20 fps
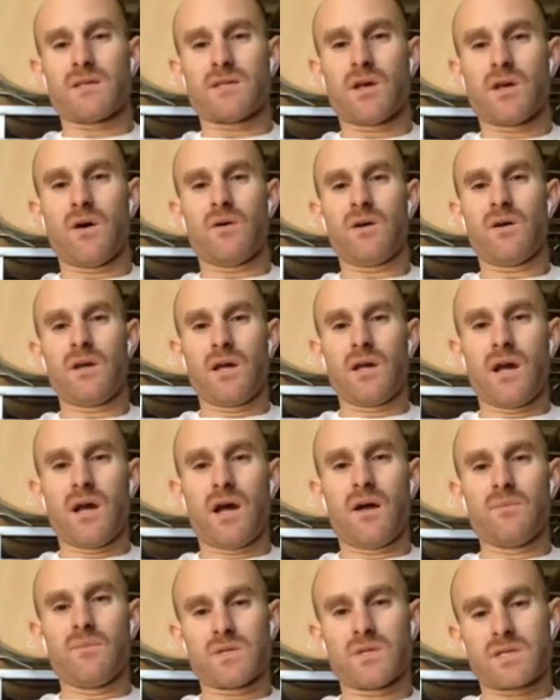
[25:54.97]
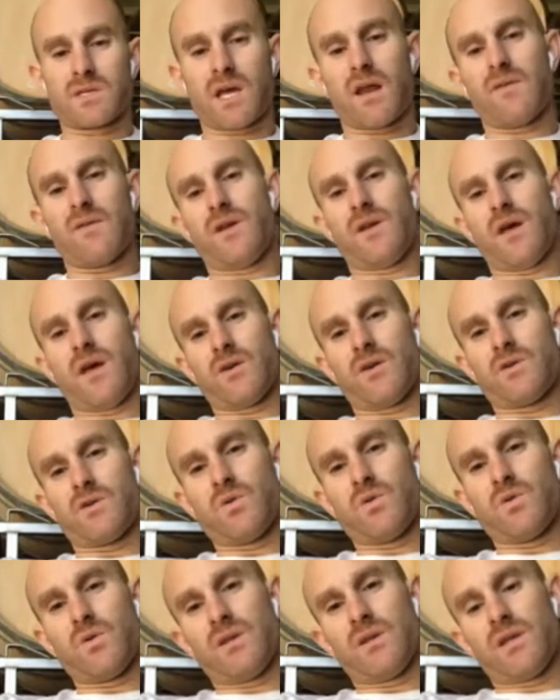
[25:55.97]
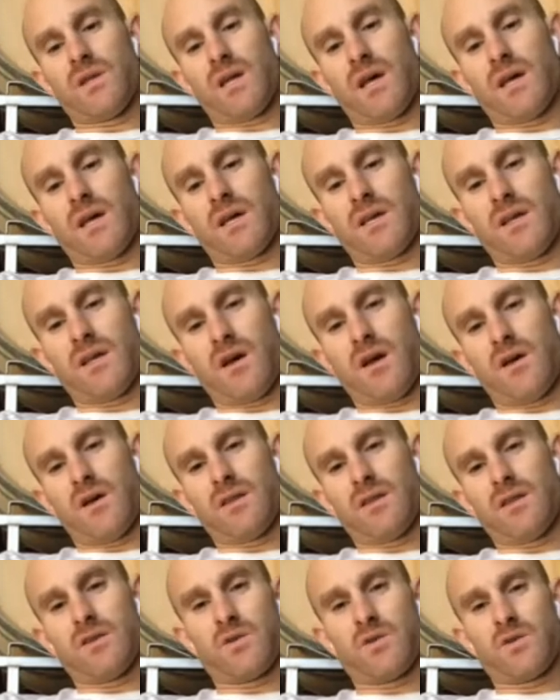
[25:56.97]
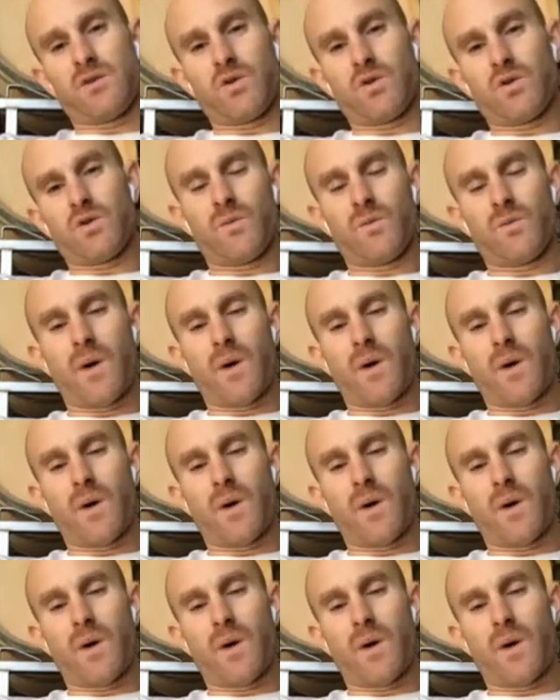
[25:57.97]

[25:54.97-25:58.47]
So just kind of another tool in the toolbox,